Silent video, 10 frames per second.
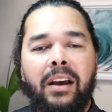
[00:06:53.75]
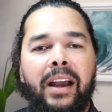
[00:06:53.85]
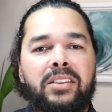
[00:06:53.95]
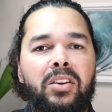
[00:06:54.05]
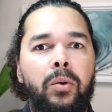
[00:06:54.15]

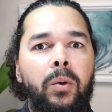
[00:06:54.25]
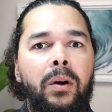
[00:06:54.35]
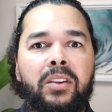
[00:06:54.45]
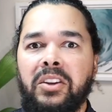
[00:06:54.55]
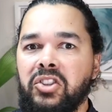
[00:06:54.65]
And so
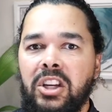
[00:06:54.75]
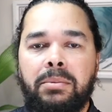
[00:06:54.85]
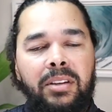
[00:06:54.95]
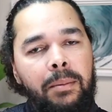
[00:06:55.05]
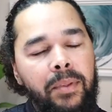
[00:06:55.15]
the
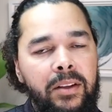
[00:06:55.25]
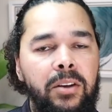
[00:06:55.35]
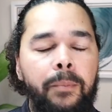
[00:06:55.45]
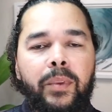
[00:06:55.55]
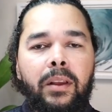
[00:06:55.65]
Jeep, same thing.
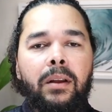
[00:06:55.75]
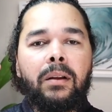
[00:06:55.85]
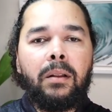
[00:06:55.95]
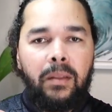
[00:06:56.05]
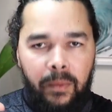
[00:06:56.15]
So
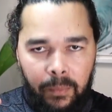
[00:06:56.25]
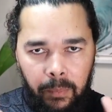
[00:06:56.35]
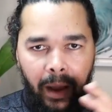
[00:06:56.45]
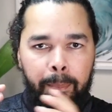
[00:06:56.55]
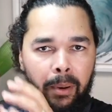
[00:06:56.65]

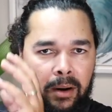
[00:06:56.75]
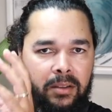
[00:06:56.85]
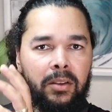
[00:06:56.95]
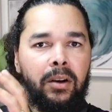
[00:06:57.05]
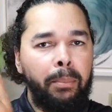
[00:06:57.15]
I
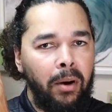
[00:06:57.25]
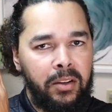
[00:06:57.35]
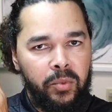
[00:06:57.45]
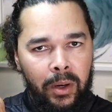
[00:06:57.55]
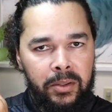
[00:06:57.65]

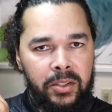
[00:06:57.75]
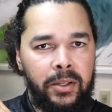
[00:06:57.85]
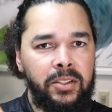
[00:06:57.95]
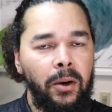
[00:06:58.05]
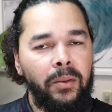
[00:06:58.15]
parked where I was
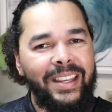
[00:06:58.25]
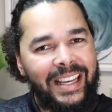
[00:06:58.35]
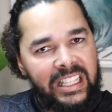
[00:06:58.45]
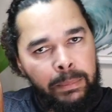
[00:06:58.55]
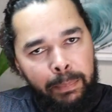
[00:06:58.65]
going. So the
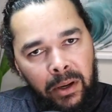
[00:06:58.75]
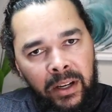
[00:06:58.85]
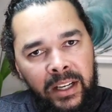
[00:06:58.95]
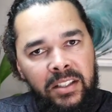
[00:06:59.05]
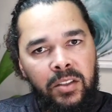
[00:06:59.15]

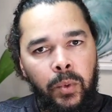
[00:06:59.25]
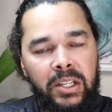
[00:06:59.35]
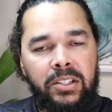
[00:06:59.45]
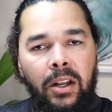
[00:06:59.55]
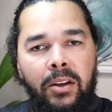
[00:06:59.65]
experience is what
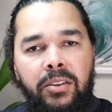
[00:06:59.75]
you sell.